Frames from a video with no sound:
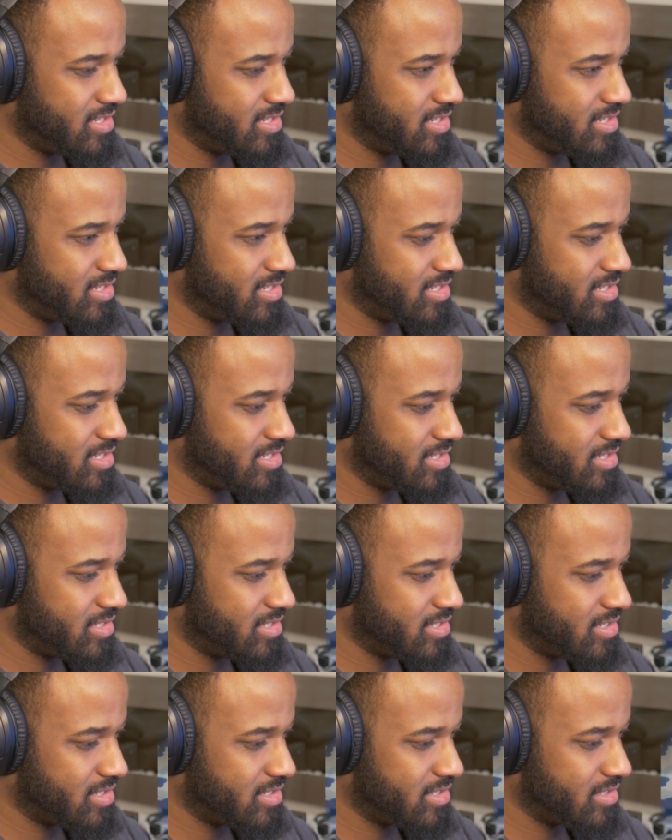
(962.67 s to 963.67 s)

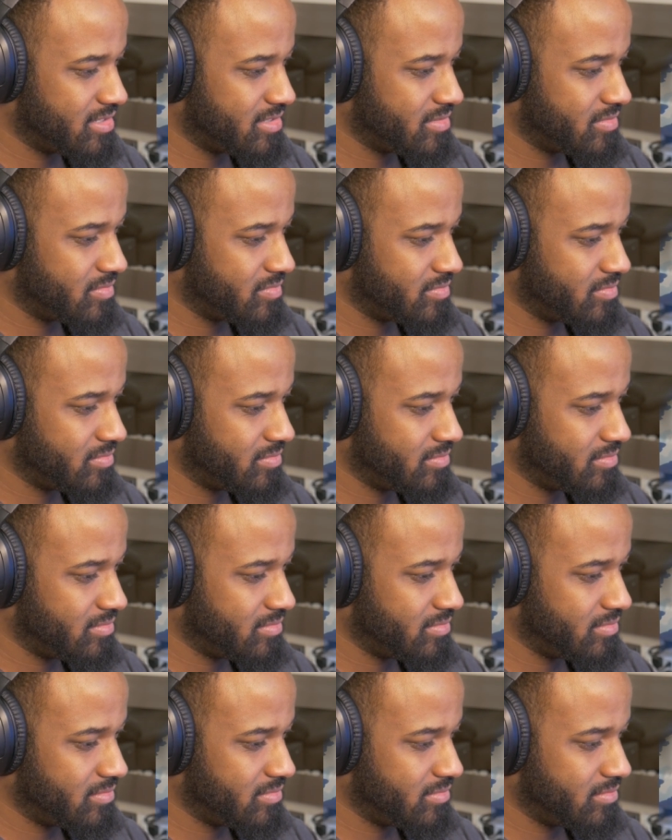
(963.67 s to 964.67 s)

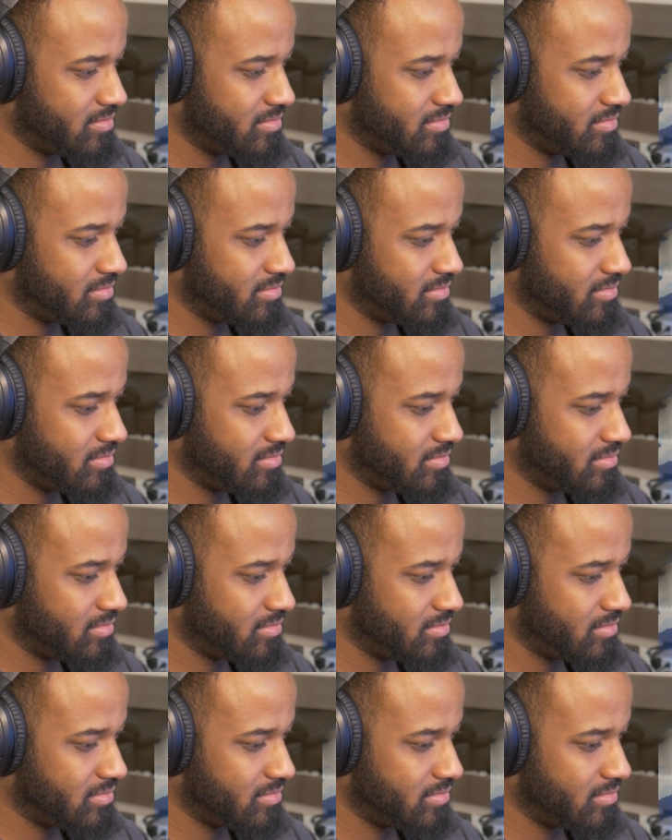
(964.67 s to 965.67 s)

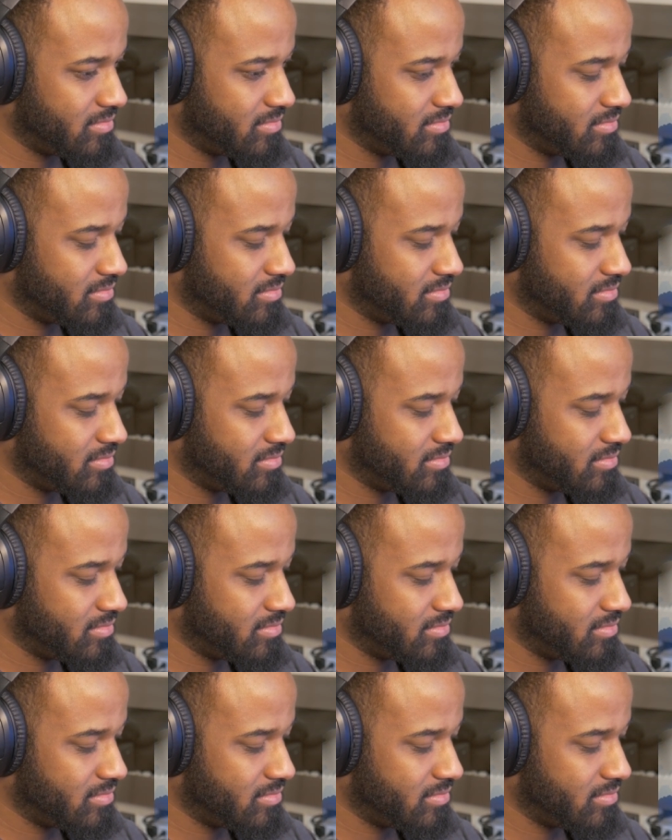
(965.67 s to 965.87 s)
[no speech]